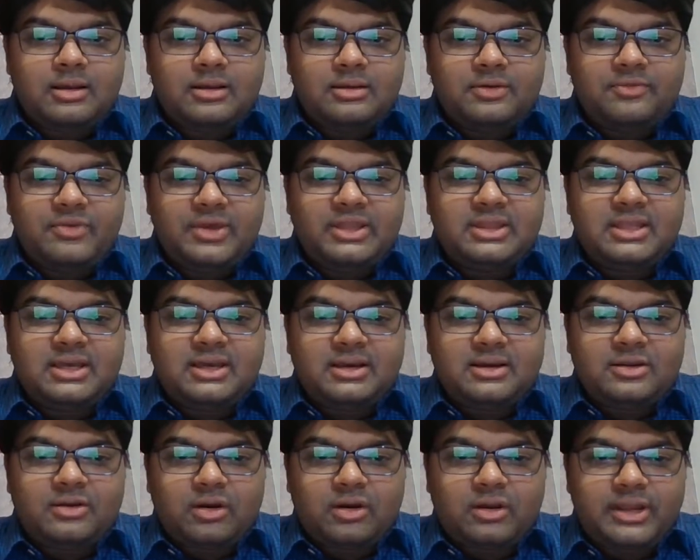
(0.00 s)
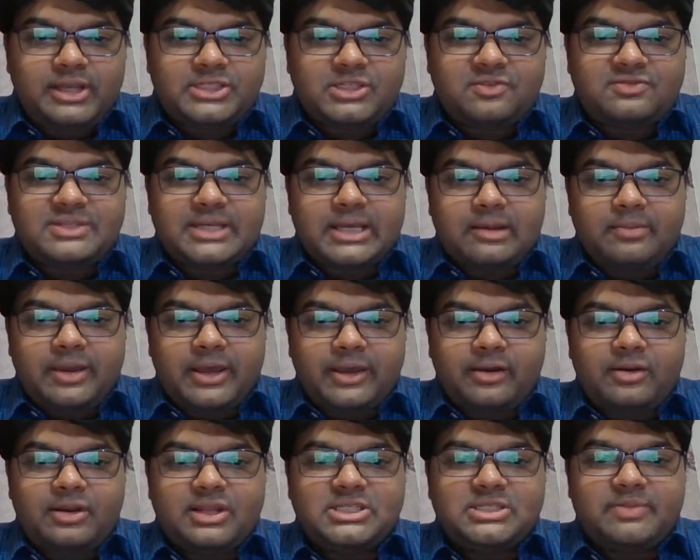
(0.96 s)
With the knowledge of cell
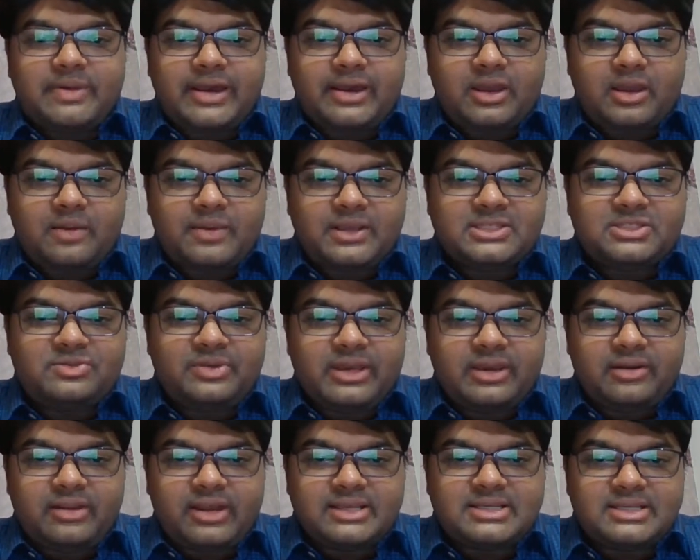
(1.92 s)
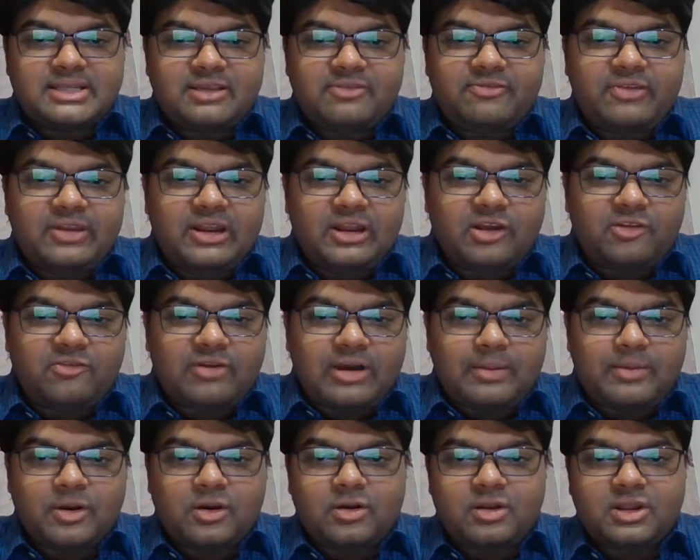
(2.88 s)
biology, biochemistry increasing, the field of
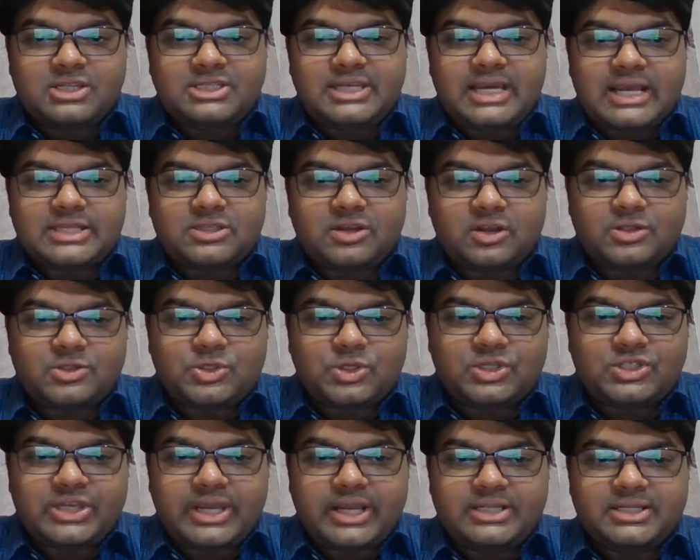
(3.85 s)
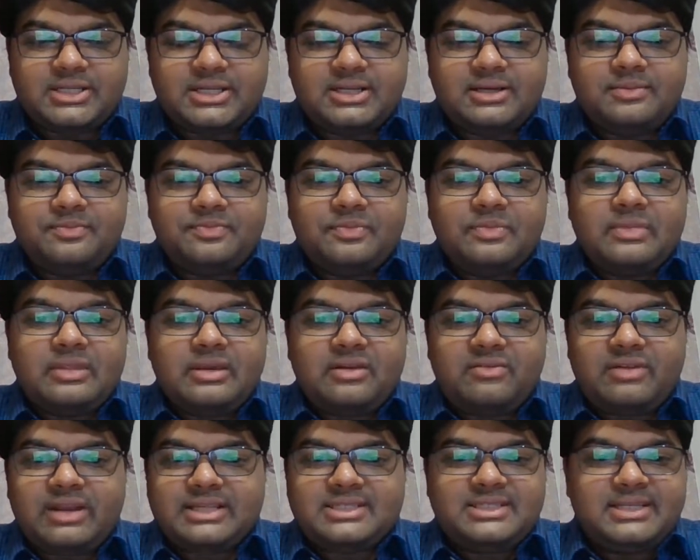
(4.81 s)
pharmacology has also changed
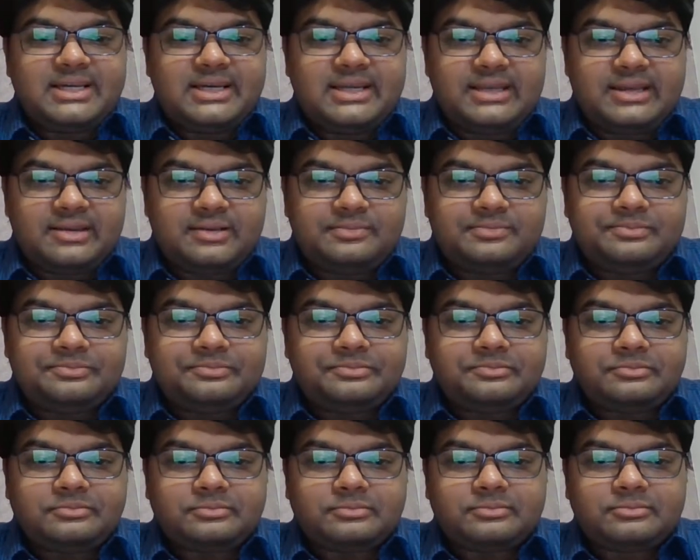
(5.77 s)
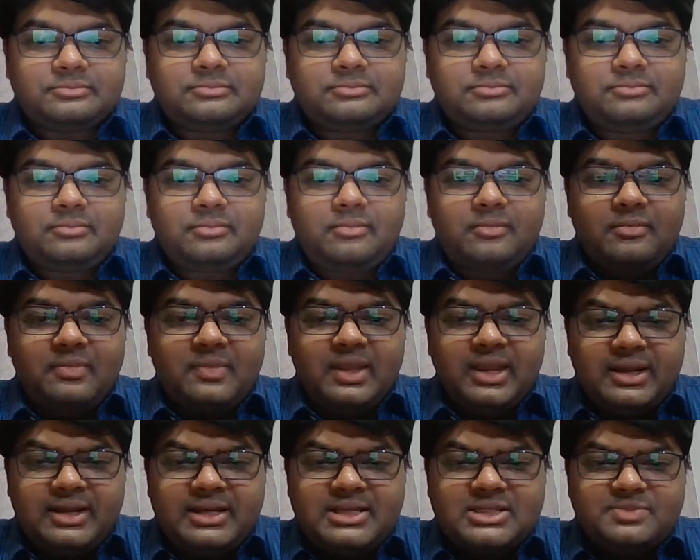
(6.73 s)
drastically.
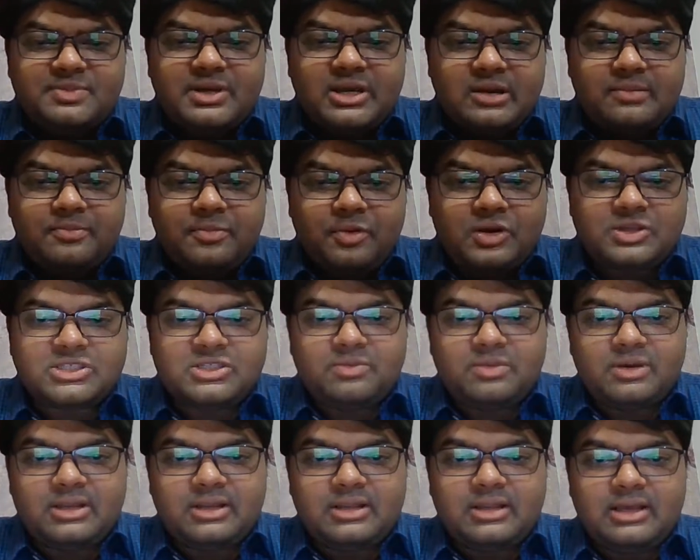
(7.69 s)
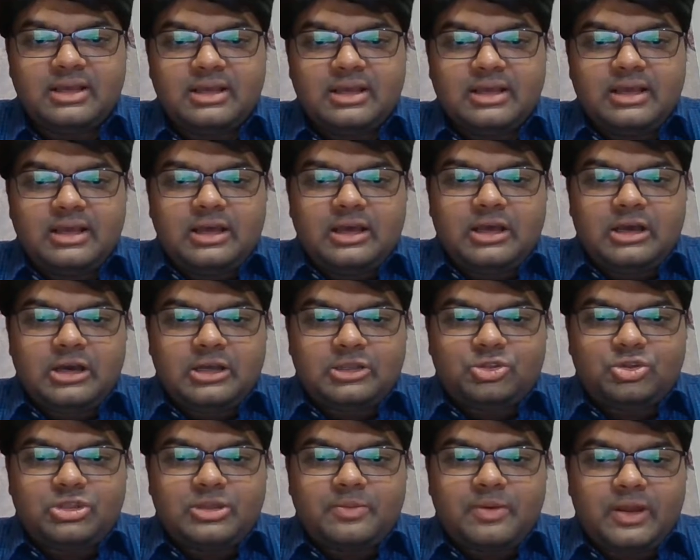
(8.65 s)
It has become possible
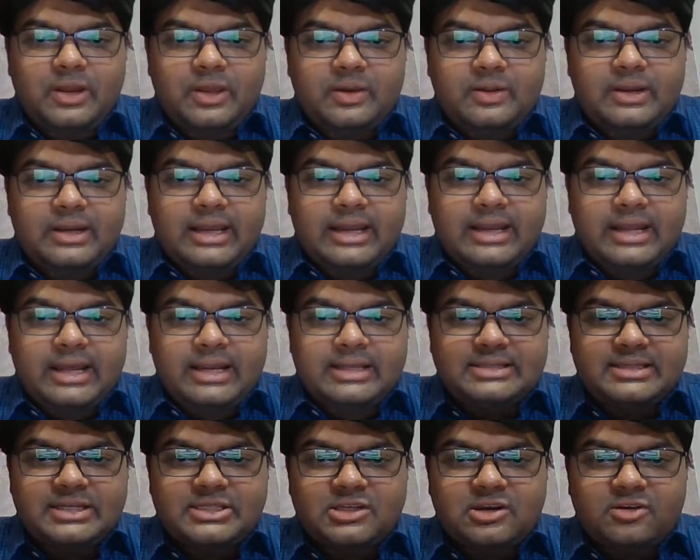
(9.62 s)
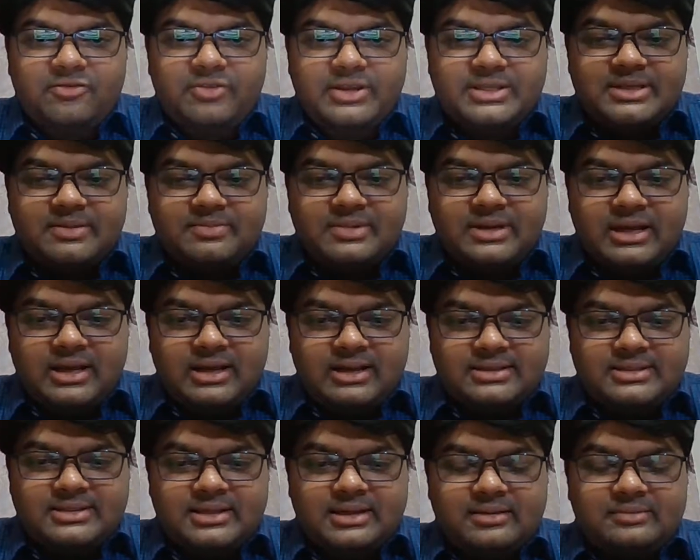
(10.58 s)
through the molecular analysis of
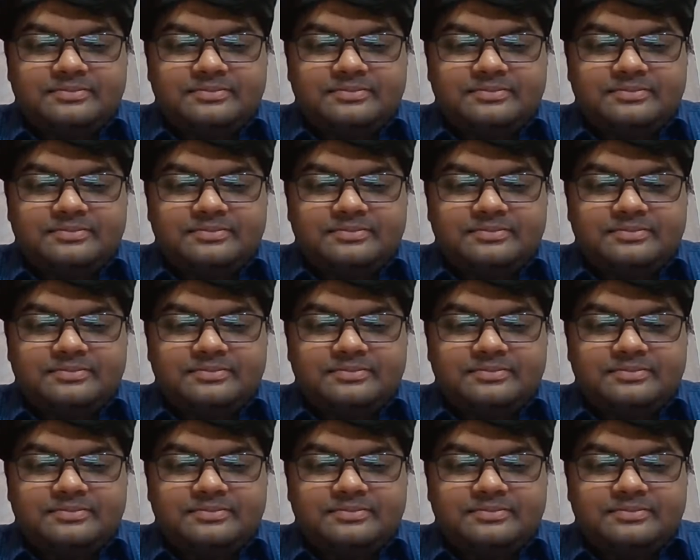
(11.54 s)
receptors